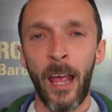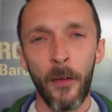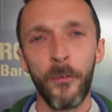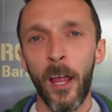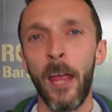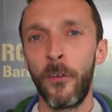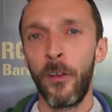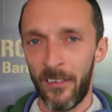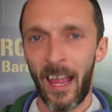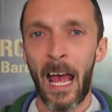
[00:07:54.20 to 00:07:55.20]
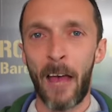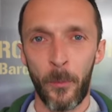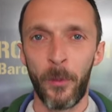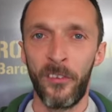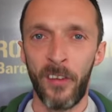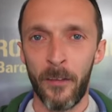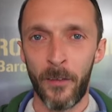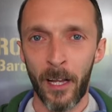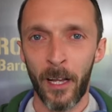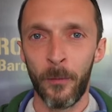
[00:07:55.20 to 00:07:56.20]
Every level is 0.5% of
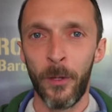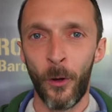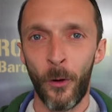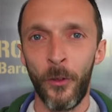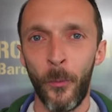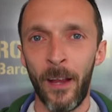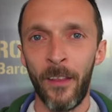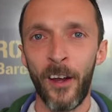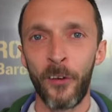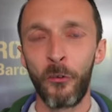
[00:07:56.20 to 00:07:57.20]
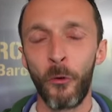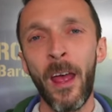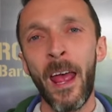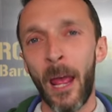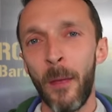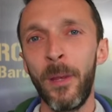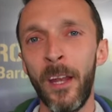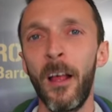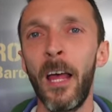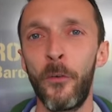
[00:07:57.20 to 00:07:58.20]
an increment on the way there. So him
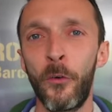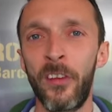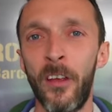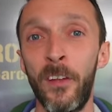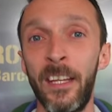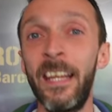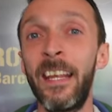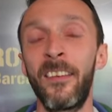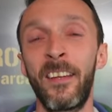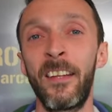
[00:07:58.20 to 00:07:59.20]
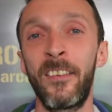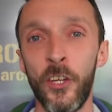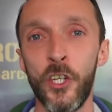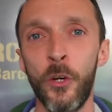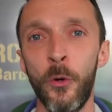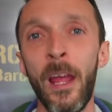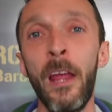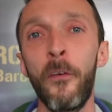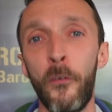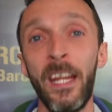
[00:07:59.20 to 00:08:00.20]
being at level 7, he gets an additional
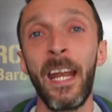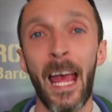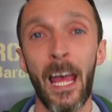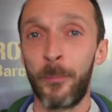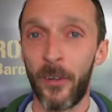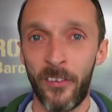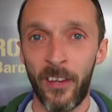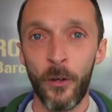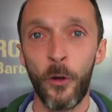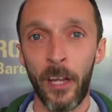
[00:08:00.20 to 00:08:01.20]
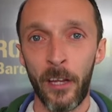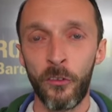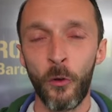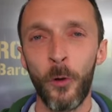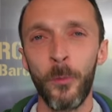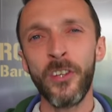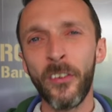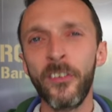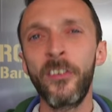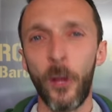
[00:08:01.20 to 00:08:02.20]
3.5% on his score, which
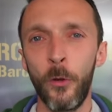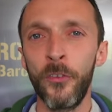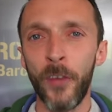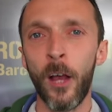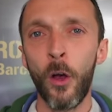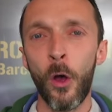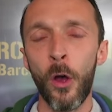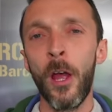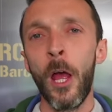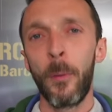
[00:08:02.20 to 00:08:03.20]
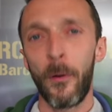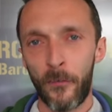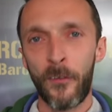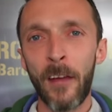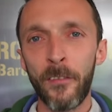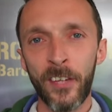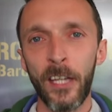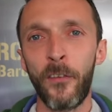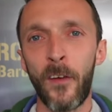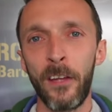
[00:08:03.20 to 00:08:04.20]
doesn't sound like a lot, but for
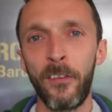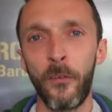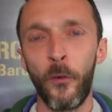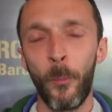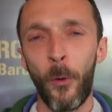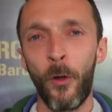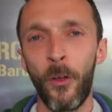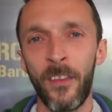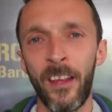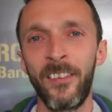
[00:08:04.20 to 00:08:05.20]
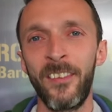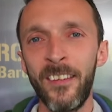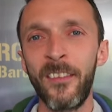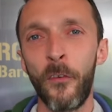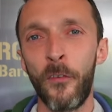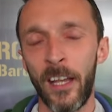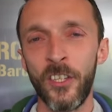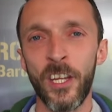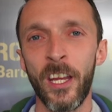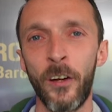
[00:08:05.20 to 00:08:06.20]
five-a-side fantasy football like this, these
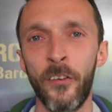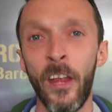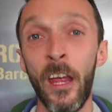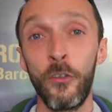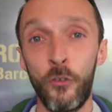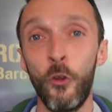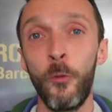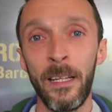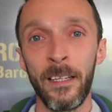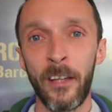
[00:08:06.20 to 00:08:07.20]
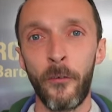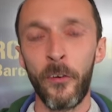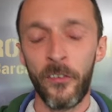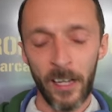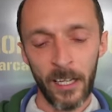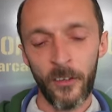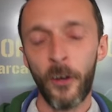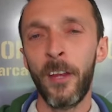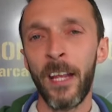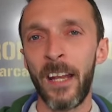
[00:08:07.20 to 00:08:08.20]
differentiators do make the difference. They can
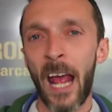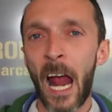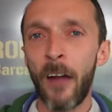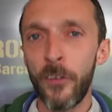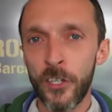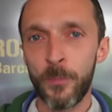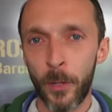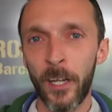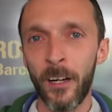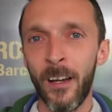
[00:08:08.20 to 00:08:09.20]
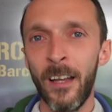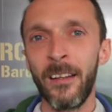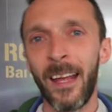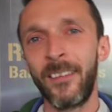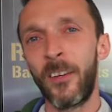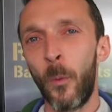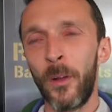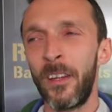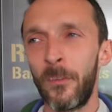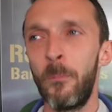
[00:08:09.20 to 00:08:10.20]
turn like an average player into
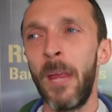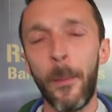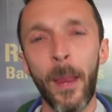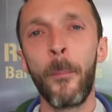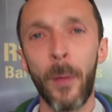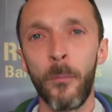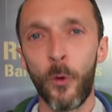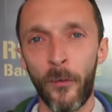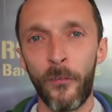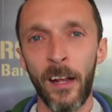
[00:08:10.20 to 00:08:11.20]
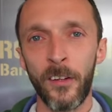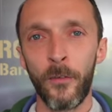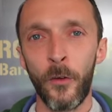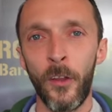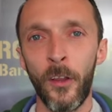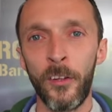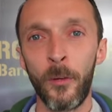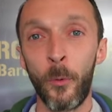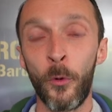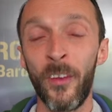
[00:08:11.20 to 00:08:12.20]
one that's maybe a bit more effective on the
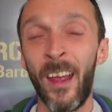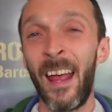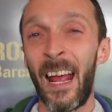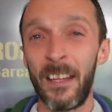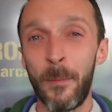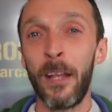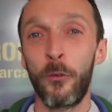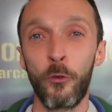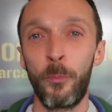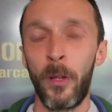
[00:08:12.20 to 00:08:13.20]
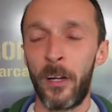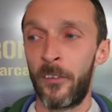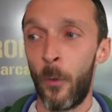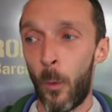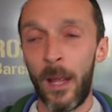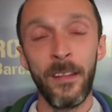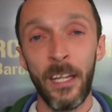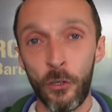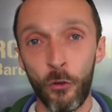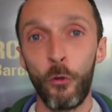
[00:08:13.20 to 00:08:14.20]
leaderboard, and they make those players that when
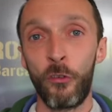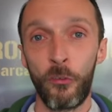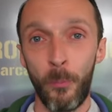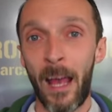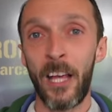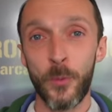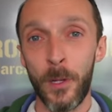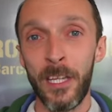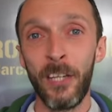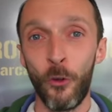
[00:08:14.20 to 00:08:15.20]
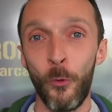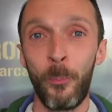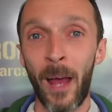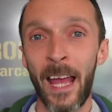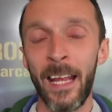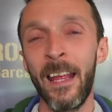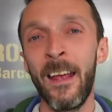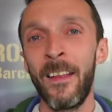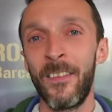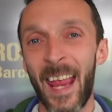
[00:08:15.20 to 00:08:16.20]
they do smash, when they do bang,
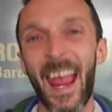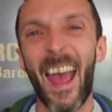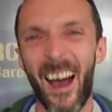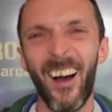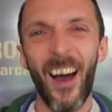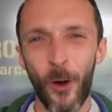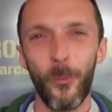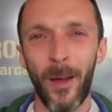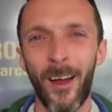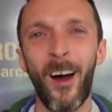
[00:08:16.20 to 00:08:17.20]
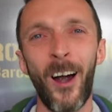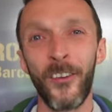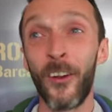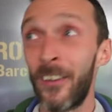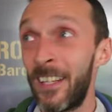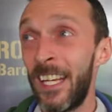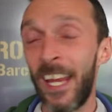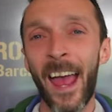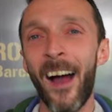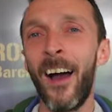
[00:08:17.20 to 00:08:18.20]
they hit a little bit harder and you
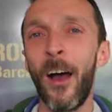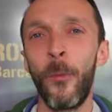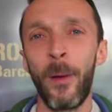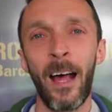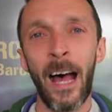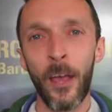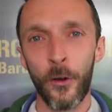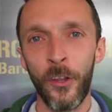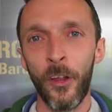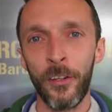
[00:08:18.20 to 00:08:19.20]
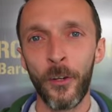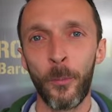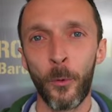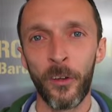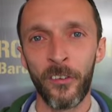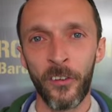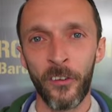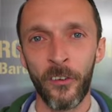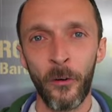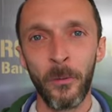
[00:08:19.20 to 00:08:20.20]
get a little bit higher on the leaderboard as a
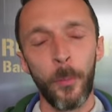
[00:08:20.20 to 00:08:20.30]
result.